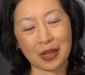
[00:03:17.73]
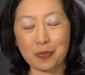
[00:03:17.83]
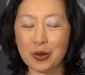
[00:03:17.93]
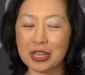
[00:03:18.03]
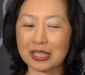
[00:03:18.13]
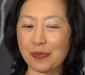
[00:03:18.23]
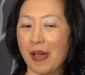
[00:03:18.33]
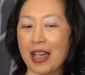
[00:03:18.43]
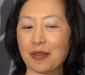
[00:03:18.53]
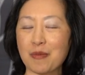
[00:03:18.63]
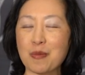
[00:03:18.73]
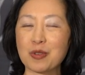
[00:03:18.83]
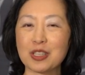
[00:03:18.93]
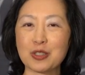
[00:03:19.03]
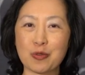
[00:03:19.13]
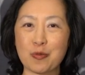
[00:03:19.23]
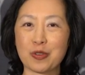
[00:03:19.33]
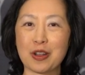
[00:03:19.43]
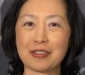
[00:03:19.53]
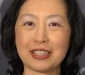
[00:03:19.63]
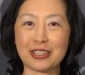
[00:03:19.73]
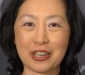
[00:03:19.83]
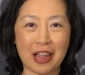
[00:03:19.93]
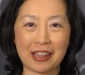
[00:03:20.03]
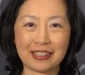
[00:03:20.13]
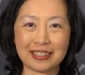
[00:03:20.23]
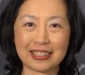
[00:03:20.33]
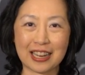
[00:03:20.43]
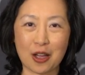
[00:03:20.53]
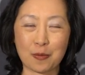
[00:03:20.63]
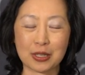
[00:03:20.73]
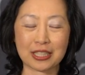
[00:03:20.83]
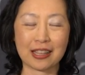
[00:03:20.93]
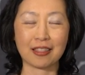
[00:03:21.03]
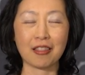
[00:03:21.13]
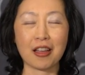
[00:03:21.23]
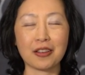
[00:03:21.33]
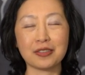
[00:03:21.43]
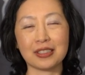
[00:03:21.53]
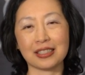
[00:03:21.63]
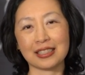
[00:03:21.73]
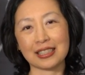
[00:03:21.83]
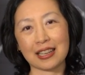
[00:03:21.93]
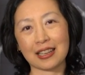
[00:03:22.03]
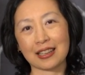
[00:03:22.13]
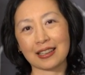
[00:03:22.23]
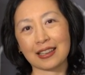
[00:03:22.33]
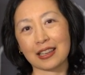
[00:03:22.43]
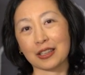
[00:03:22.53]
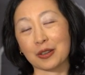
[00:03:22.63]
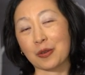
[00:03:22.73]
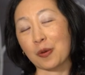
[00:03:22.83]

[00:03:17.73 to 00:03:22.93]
it brings back memories from when I was a child and how much I loved to sing in